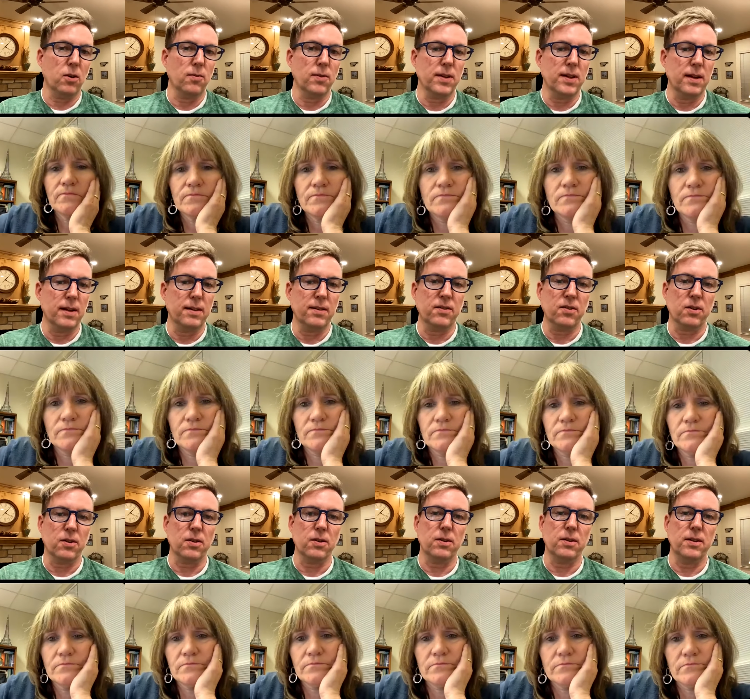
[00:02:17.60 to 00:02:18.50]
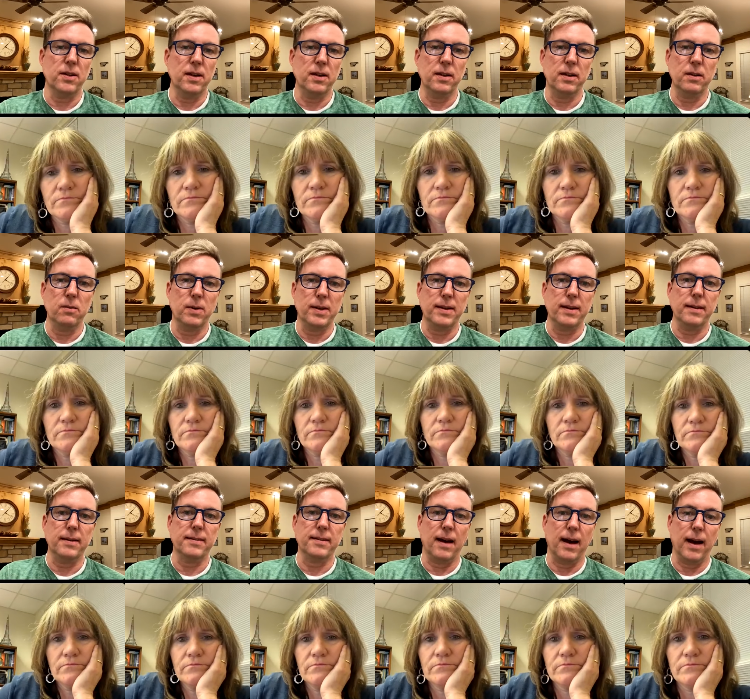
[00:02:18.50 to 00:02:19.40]
Speaker 1: this or dealing with
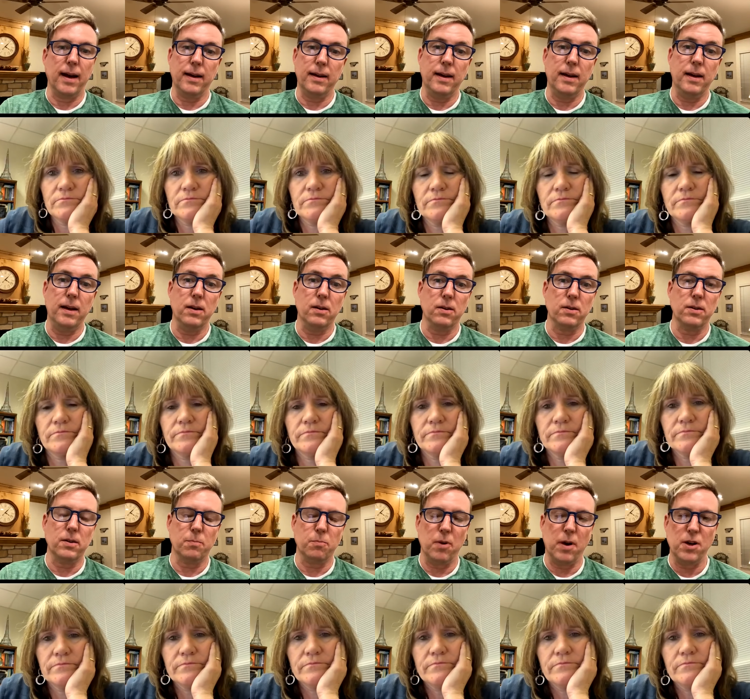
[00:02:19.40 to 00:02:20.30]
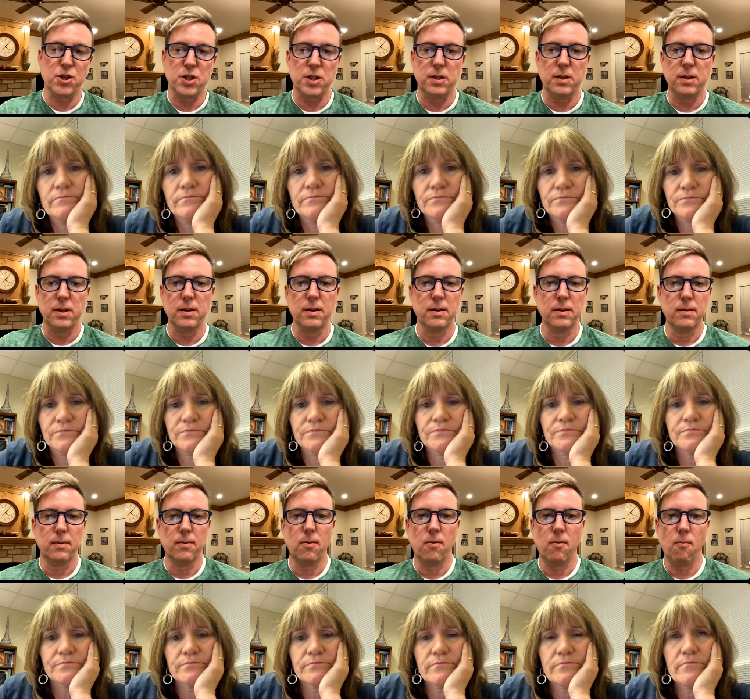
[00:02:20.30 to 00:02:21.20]
anxiety or depression?
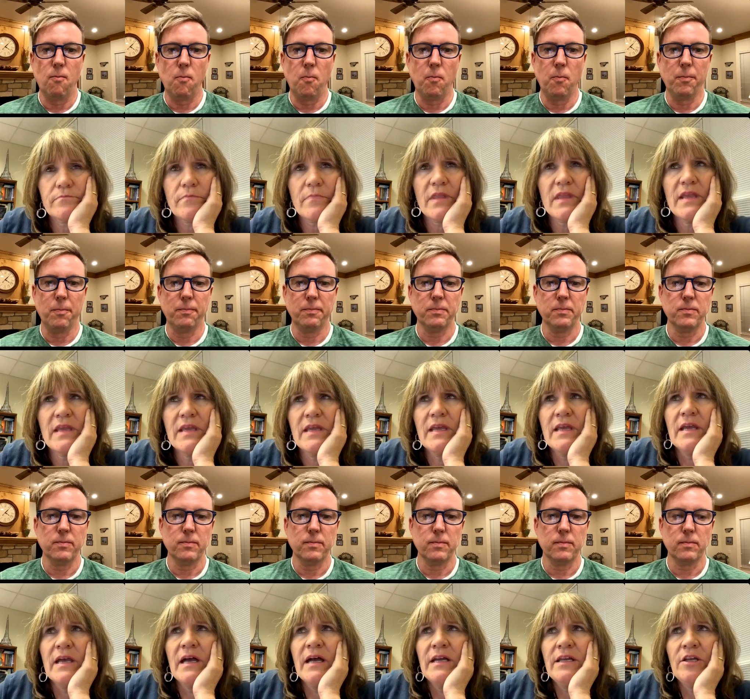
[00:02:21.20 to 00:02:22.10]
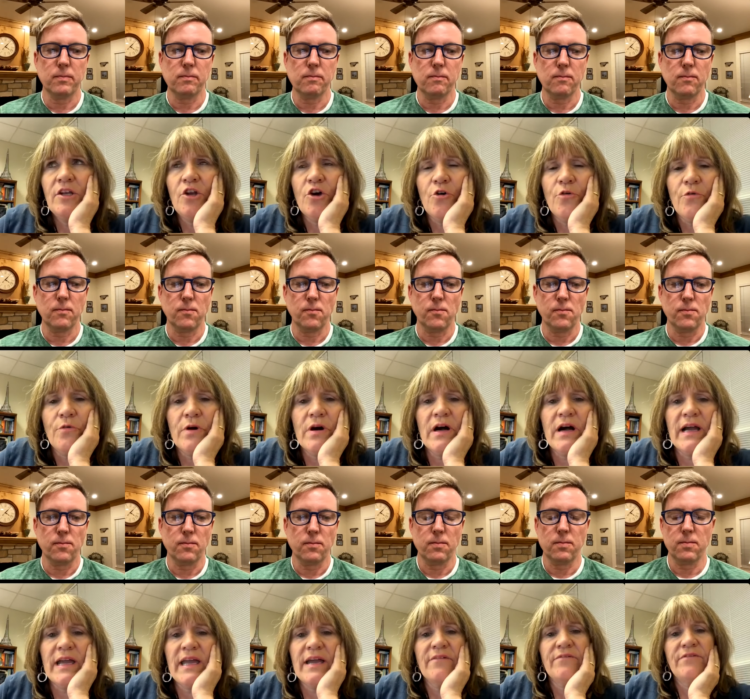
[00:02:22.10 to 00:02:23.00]
Speaker 2: you know, I
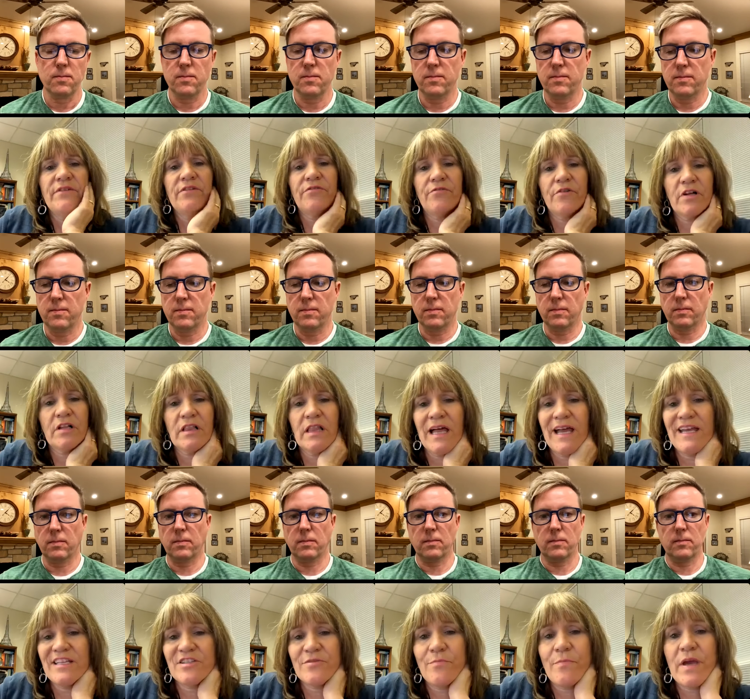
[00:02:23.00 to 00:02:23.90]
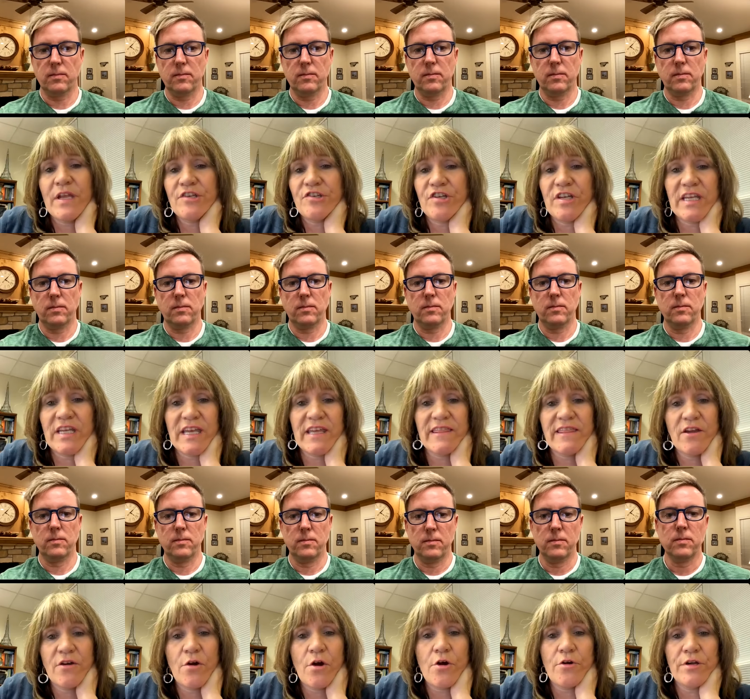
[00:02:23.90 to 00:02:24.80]
have different clients mentioning it.
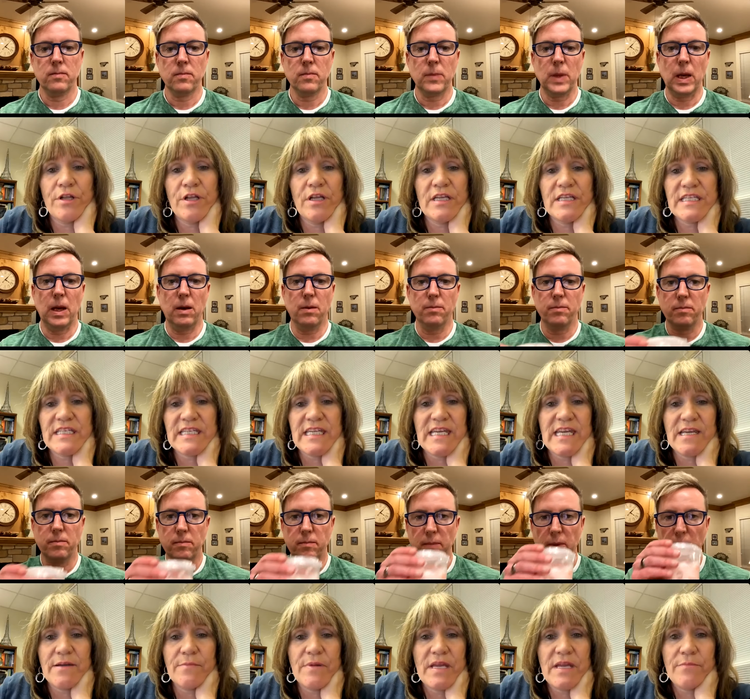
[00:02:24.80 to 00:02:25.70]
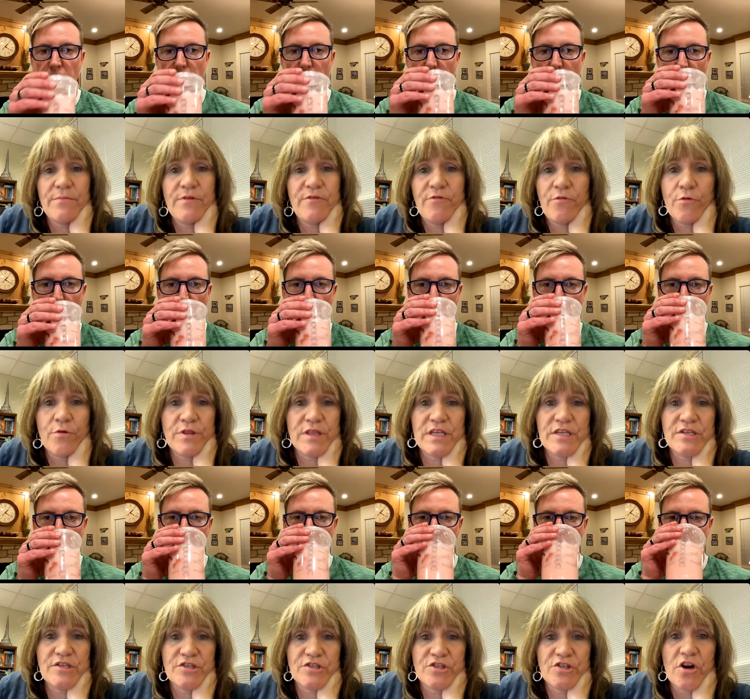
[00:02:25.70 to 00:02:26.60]
They're already seeing me before this
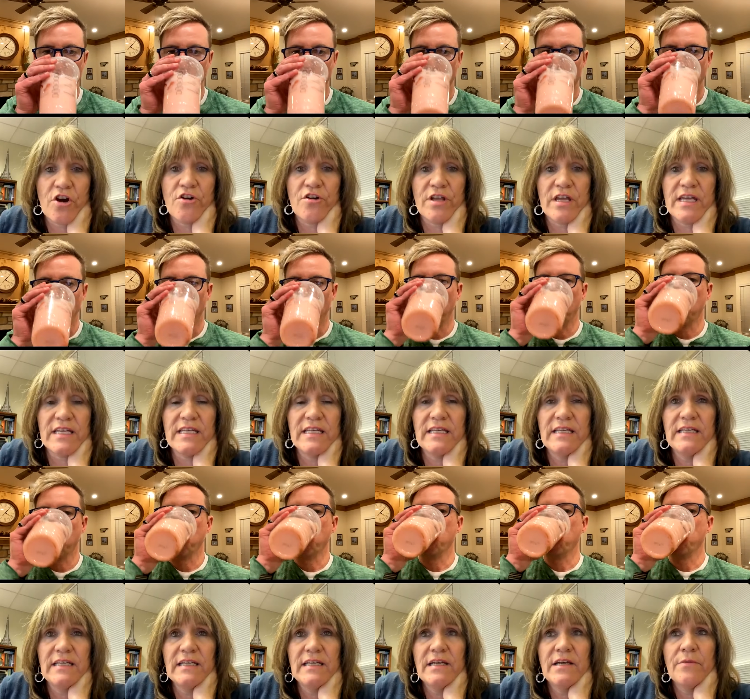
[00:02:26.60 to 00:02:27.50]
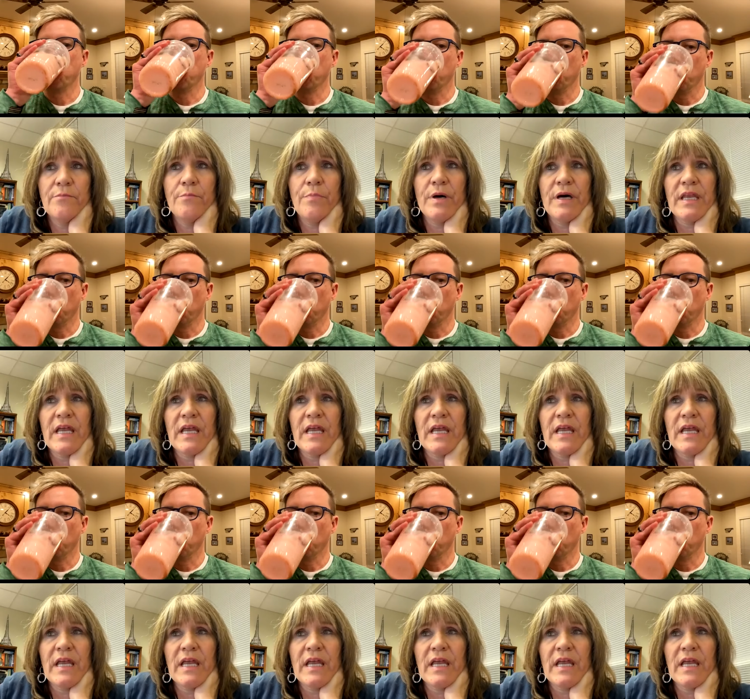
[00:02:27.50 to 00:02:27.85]
started, but I